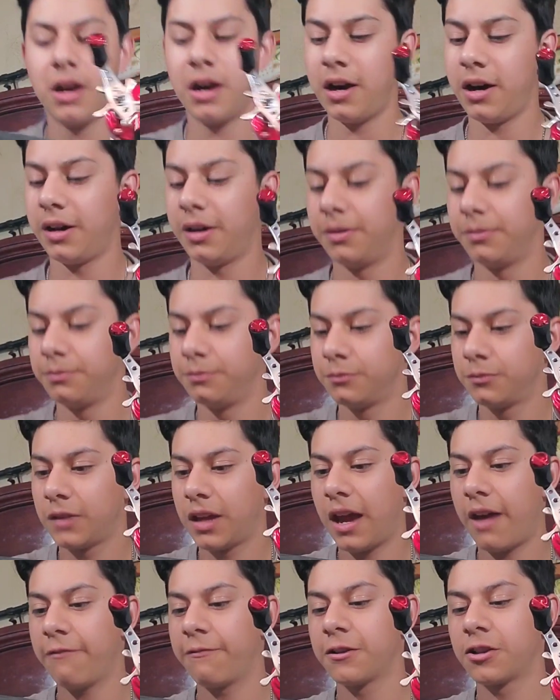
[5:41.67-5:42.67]
uh,
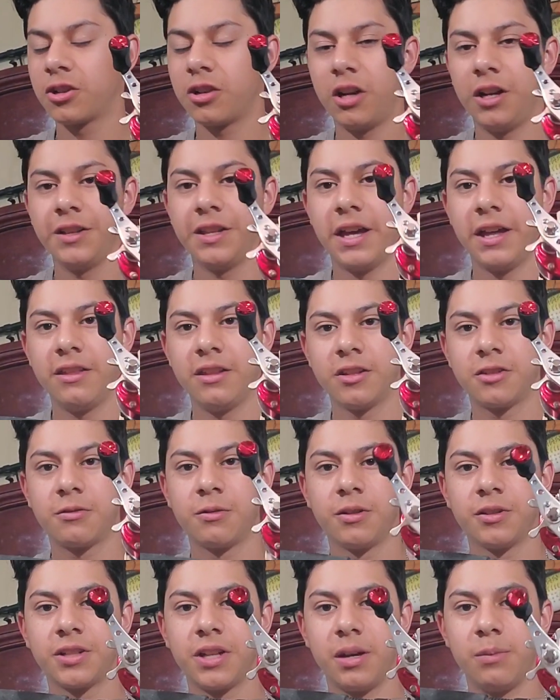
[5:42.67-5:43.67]
catfish rod that
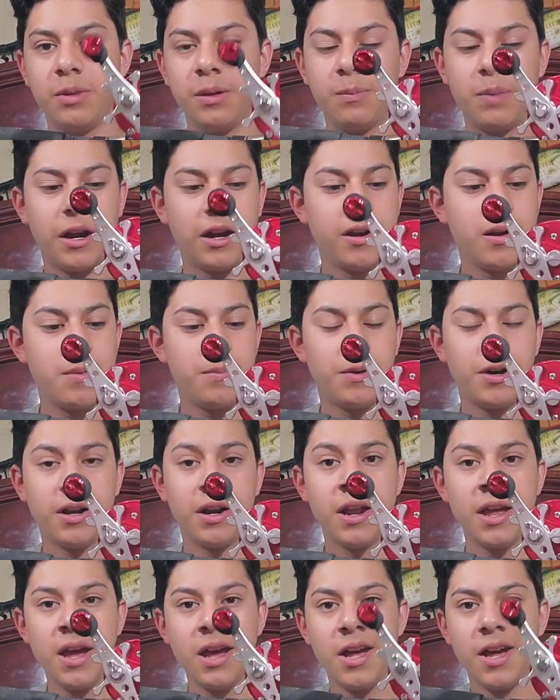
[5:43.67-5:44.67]
this reel is going to be paired up
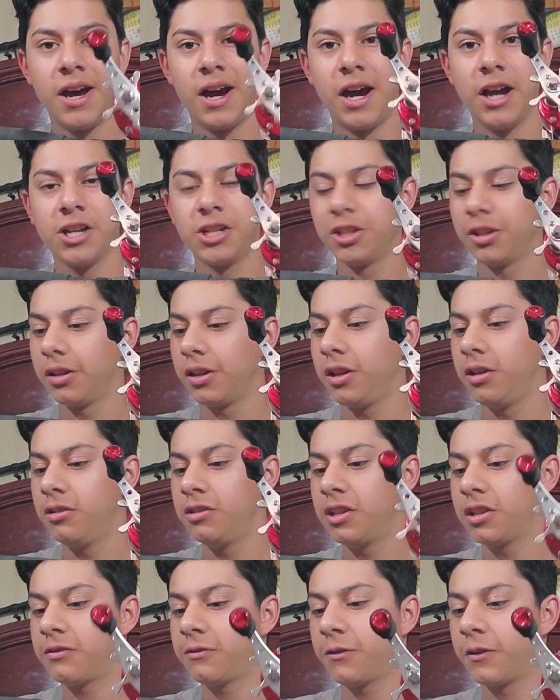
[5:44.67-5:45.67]
on. I usually
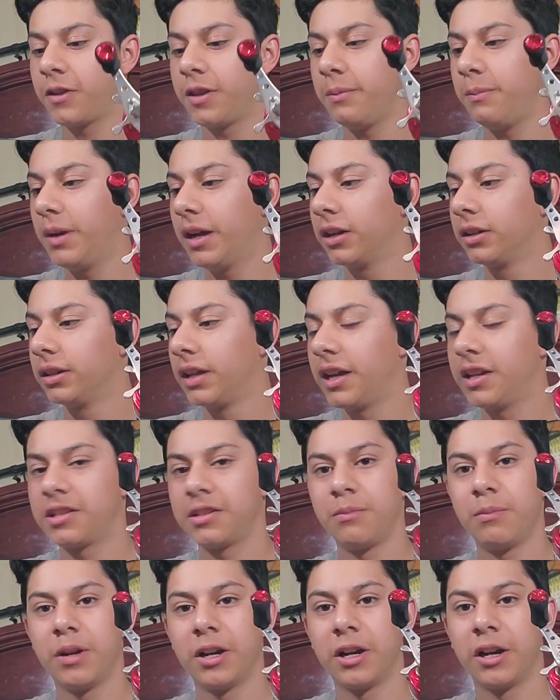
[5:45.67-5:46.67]
use this for the bigger
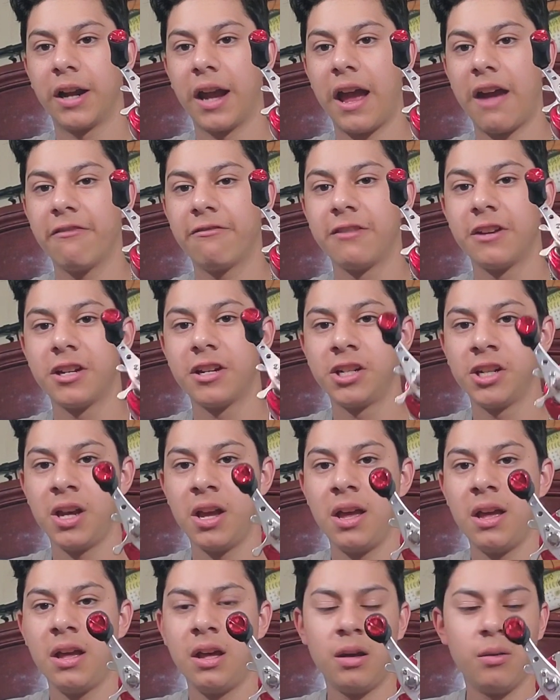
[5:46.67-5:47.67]
lakes and bigger catfish,
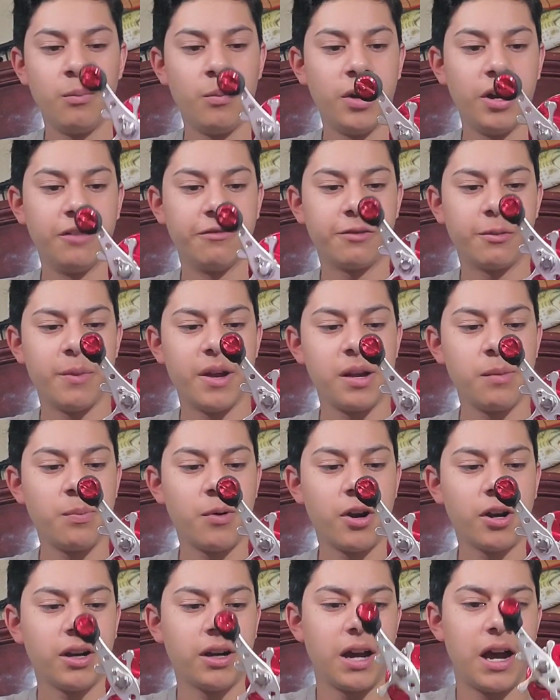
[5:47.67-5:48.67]
but for Medi
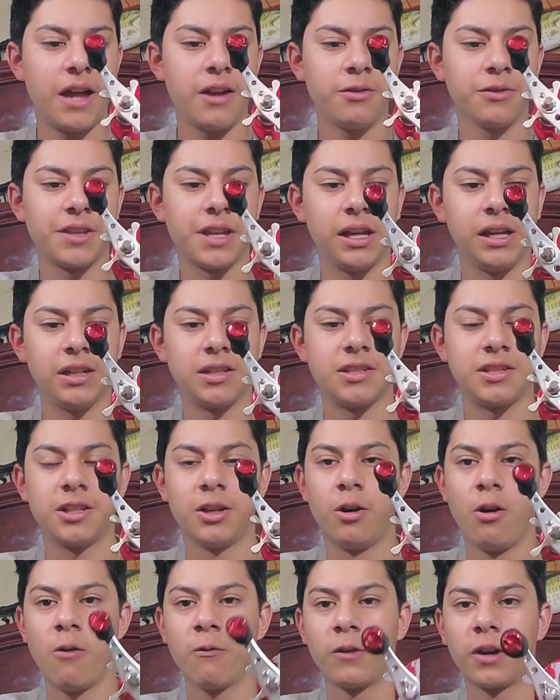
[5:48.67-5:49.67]
Park, I don't think it's
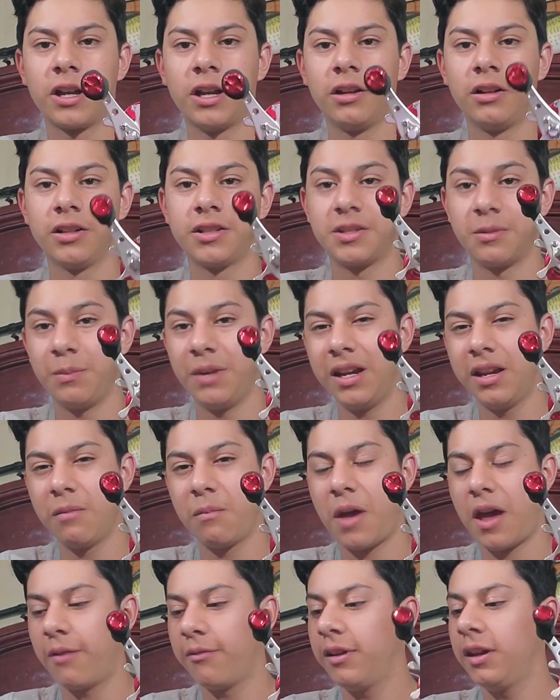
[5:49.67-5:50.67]
still overkill. It's a
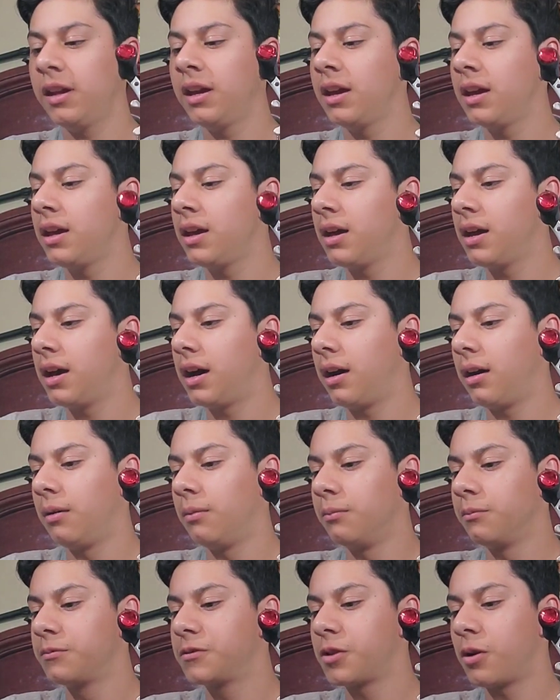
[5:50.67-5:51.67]
medium heavy,
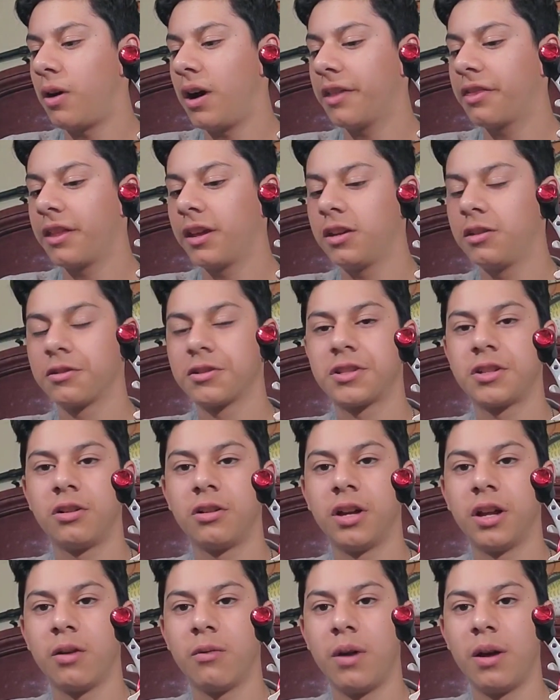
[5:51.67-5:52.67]
um, so I think you'll
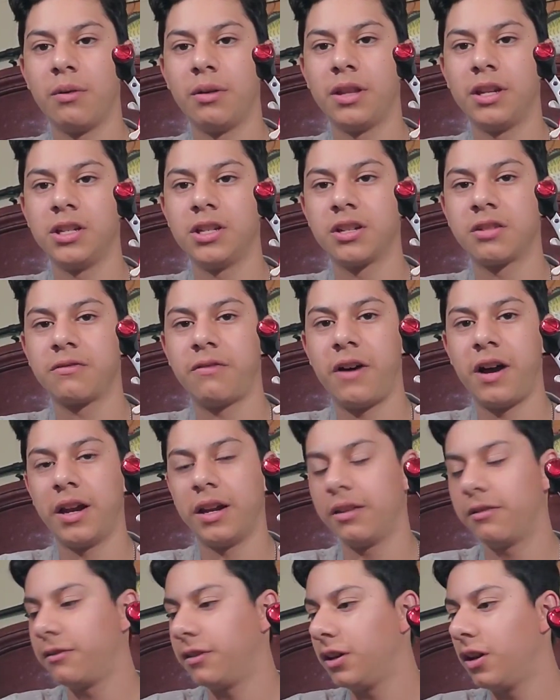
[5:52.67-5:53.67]
still get away with it just
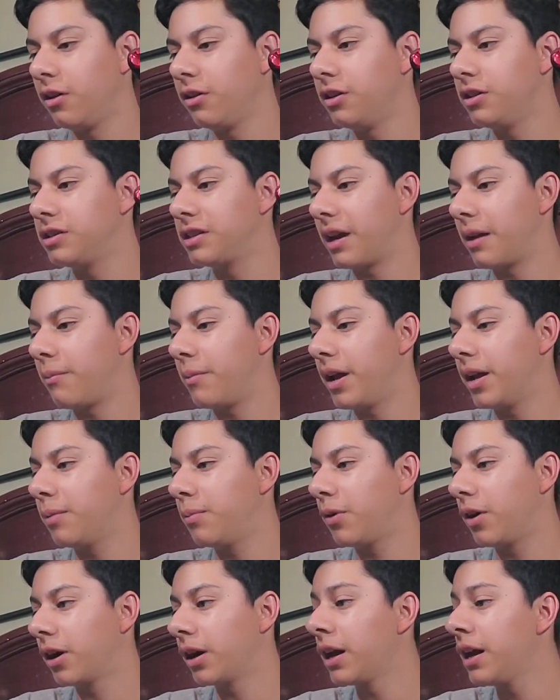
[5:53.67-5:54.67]
fine if you go use it at a Medi
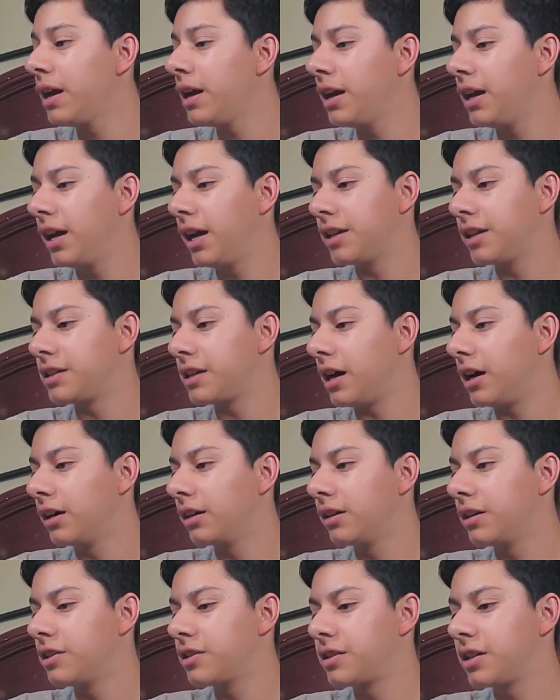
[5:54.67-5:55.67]
Park. It's an
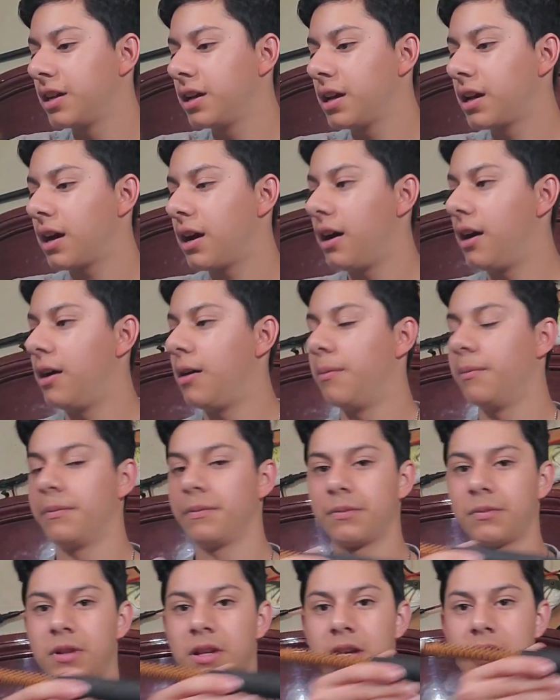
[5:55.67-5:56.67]
Ugly Stik um,